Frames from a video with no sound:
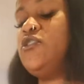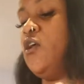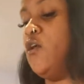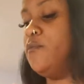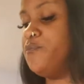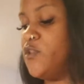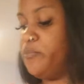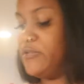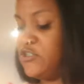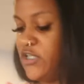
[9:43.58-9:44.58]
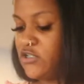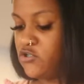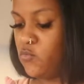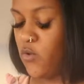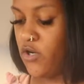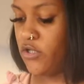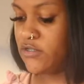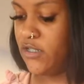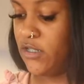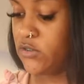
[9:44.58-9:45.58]
so the projector works.
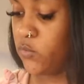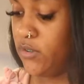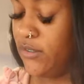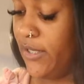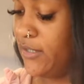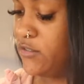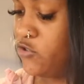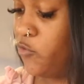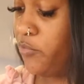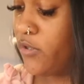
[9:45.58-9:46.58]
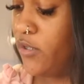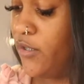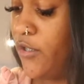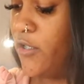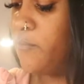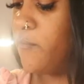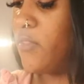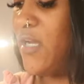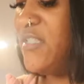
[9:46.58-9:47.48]
It looks really nice. It's super clear. I